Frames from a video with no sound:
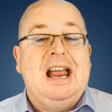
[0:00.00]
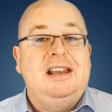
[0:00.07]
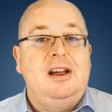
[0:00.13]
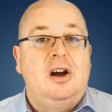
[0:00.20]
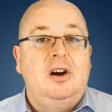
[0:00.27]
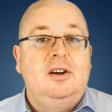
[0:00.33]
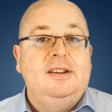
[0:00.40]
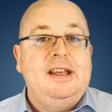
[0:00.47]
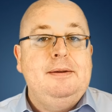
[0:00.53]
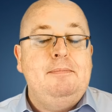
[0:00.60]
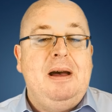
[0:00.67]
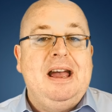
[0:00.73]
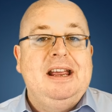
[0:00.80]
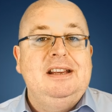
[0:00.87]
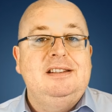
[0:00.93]
are they
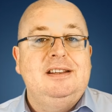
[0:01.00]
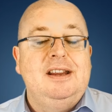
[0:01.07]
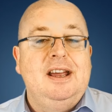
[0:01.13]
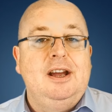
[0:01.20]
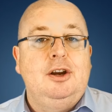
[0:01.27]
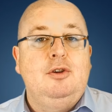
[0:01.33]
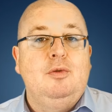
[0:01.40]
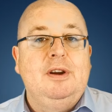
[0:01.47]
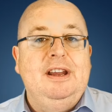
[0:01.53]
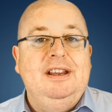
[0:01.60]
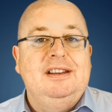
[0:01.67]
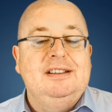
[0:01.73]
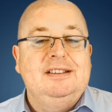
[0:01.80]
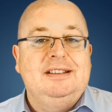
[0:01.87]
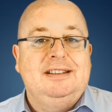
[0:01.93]
paying to their
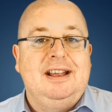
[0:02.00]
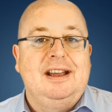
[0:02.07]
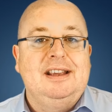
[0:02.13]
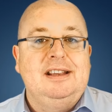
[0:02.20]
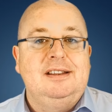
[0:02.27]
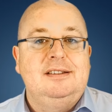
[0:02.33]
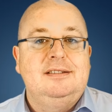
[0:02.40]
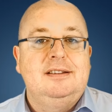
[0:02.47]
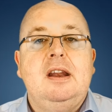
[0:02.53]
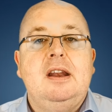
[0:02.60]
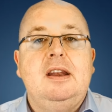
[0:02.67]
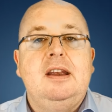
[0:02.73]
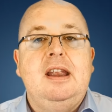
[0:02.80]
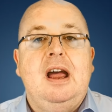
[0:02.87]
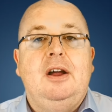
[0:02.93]
agreed days?
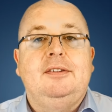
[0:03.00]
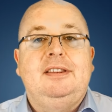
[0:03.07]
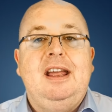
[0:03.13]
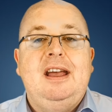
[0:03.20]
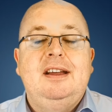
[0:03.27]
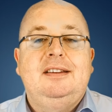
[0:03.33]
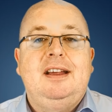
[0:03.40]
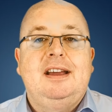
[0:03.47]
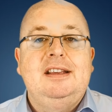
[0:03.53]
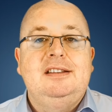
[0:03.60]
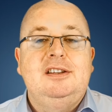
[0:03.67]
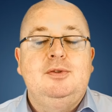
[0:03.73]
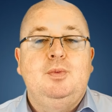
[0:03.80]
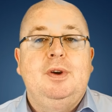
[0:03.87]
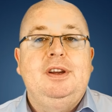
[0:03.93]
Now, debtor days
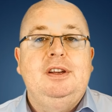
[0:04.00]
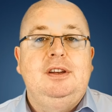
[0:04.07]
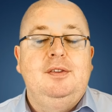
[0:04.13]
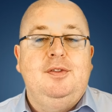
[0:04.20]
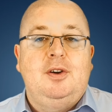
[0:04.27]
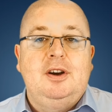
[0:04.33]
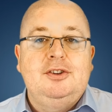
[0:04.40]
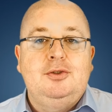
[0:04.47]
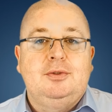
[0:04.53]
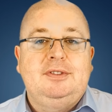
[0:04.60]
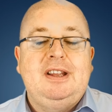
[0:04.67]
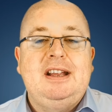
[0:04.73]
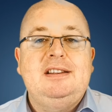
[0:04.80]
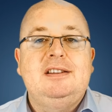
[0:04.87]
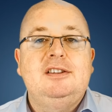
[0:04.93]
is where you divide your
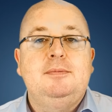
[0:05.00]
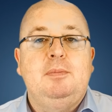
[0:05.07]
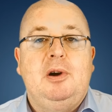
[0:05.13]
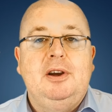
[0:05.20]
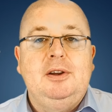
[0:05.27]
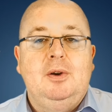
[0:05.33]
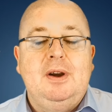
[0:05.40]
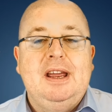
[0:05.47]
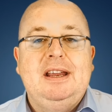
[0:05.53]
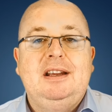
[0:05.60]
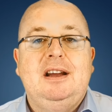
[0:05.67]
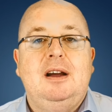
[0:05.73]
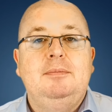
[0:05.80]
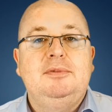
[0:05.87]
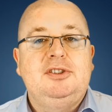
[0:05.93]
debtors by your
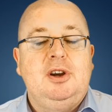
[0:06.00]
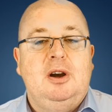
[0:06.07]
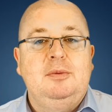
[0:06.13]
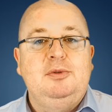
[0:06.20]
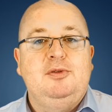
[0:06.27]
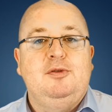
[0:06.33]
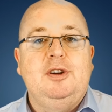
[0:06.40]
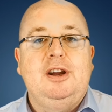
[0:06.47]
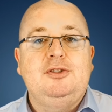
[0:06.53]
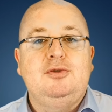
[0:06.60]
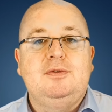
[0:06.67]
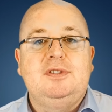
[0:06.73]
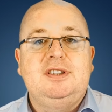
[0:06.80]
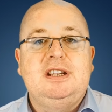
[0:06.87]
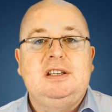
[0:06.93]
income times
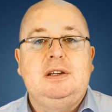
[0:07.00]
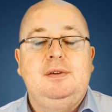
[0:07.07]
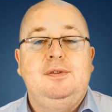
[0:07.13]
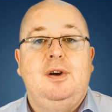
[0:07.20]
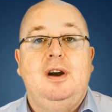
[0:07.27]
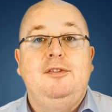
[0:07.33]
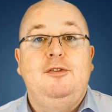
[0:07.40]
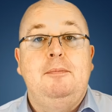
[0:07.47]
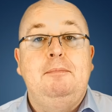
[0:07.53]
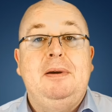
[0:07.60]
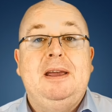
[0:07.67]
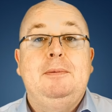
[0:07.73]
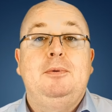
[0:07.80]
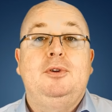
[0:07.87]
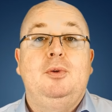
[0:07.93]
365 for
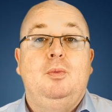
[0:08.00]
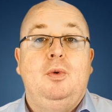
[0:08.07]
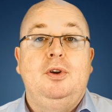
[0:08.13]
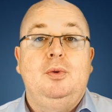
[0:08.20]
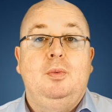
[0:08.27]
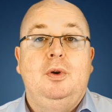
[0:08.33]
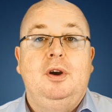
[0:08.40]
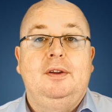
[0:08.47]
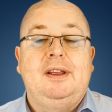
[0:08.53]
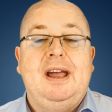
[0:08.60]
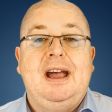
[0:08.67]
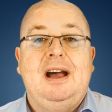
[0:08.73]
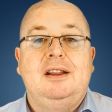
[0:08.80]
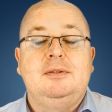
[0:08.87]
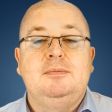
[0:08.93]
people that want to work that
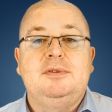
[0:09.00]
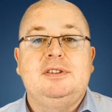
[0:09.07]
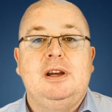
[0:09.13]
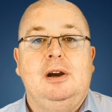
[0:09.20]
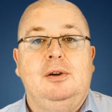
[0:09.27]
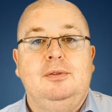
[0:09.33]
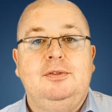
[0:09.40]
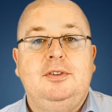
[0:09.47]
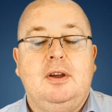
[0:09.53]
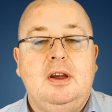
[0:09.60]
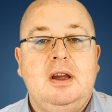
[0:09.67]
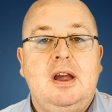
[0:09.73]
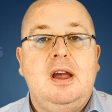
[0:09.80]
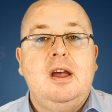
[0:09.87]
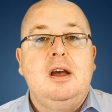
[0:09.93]
out themselves.
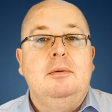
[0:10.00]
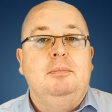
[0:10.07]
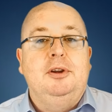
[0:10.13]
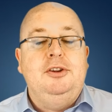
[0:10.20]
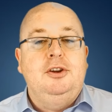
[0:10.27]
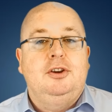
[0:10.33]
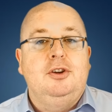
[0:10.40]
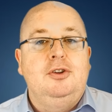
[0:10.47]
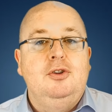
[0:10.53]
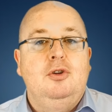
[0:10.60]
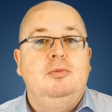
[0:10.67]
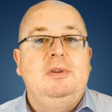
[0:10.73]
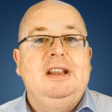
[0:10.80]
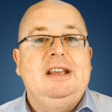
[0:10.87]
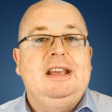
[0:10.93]
But you can
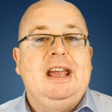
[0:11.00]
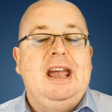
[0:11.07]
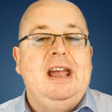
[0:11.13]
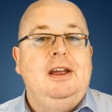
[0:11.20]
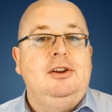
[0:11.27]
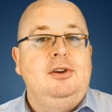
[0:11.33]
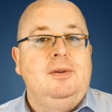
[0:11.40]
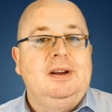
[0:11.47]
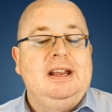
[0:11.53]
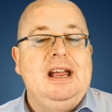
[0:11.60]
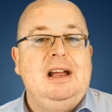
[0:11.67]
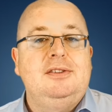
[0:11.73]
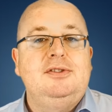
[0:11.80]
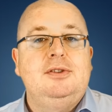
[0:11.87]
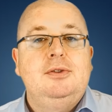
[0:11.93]
normally get your
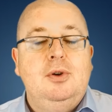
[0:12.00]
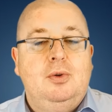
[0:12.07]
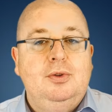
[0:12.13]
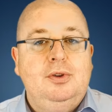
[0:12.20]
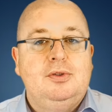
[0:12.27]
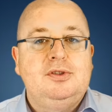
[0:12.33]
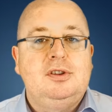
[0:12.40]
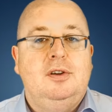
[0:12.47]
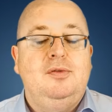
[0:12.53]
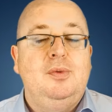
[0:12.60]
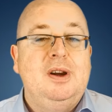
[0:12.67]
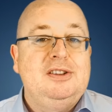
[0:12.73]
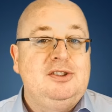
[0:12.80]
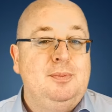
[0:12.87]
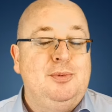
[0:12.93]
accountant or your software
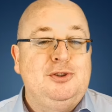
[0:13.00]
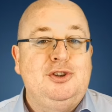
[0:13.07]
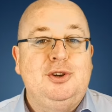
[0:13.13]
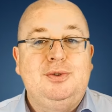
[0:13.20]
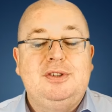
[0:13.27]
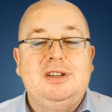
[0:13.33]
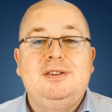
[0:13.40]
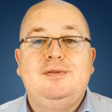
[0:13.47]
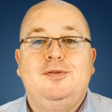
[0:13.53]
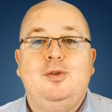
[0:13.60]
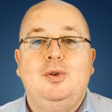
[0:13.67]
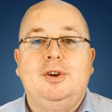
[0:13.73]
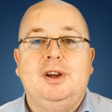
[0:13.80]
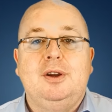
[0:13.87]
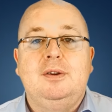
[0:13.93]
to produce this
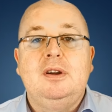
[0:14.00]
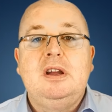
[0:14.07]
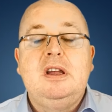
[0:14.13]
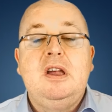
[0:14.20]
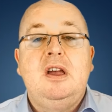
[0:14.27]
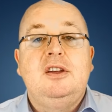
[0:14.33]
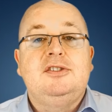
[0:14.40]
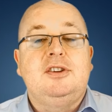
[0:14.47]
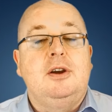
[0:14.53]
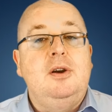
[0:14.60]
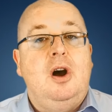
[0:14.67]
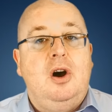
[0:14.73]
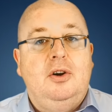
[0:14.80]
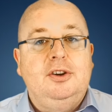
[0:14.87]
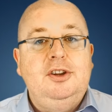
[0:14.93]
for you. So
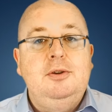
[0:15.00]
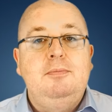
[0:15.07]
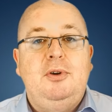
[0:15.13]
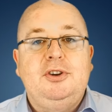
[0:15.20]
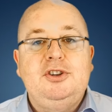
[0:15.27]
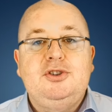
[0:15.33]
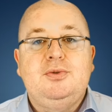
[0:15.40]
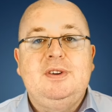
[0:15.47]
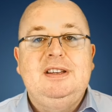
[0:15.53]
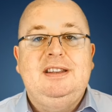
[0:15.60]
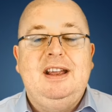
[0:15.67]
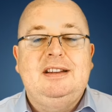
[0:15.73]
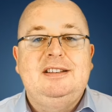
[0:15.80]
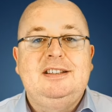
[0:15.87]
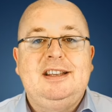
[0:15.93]
are you monitoring
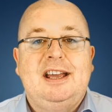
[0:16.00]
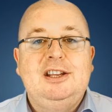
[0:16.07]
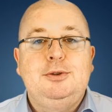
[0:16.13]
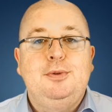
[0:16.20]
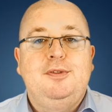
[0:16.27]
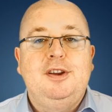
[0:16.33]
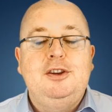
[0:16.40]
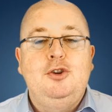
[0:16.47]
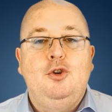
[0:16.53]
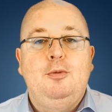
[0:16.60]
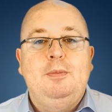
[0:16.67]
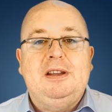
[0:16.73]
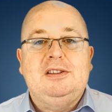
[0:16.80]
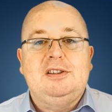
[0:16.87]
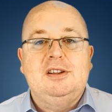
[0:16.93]
debtor days within your
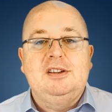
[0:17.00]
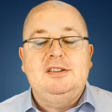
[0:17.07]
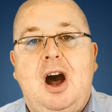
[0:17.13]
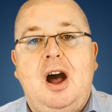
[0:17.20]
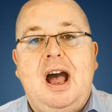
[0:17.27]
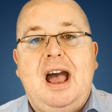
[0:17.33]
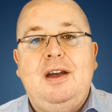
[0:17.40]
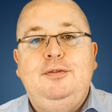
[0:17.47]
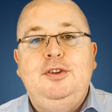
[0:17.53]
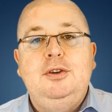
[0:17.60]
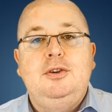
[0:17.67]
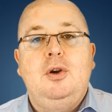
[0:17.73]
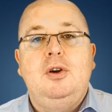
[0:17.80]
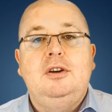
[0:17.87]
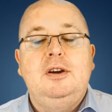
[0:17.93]
business? Have you
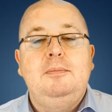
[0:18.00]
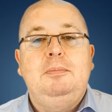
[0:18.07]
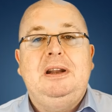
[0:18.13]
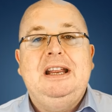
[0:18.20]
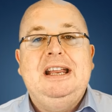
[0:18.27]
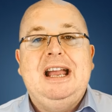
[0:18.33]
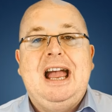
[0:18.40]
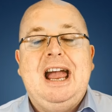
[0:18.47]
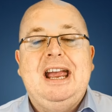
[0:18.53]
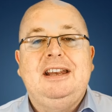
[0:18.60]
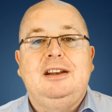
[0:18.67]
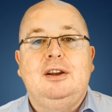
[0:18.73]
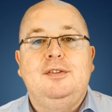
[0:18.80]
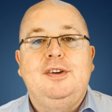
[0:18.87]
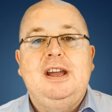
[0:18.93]
got a complete
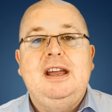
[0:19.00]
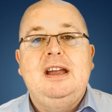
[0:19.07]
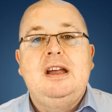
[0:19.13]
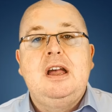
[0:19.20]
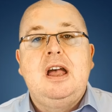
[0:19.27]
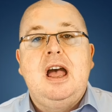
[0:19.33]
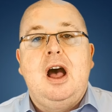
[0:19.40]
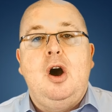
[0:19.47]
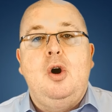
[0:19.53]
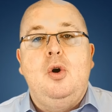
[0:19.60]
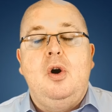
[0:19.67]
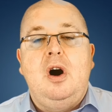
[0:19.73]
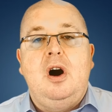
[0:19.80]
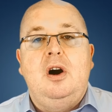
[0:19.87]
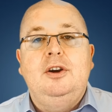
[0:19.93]
handle of it?
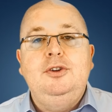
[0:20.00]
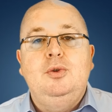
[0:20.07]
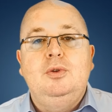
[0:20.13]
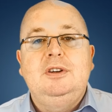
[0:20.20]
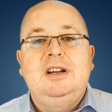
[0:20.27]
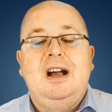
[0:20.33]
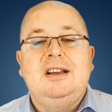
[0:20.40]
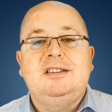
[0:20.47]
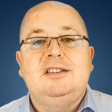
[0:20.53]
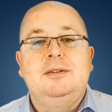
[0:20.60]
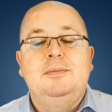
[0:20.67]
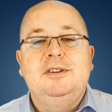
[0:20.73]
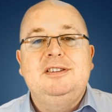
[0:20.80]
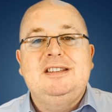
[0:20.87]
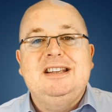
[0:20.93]
Or are your
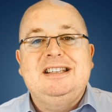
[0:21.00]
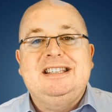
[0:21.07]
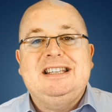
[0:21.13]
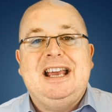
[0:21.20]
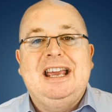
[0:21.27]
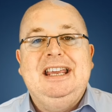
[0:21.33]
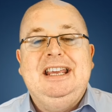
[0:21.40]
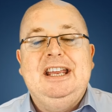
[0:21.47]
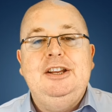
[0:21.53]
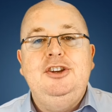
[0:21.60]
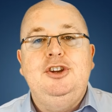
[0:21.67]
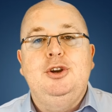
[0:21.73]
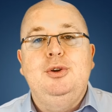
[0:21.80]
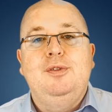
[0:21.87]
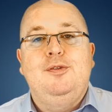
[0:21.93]
customers taking
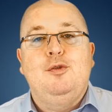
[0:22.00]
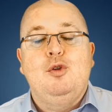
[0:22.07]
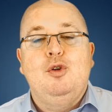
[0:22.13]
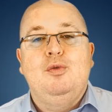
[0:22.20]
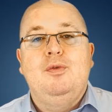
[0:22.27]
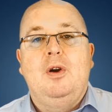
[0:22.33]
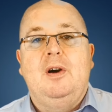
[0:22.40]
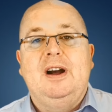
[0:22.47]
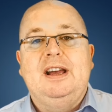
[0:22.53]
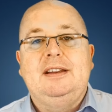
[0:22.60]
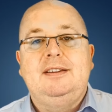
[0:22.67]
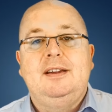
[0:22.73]
you for a ride?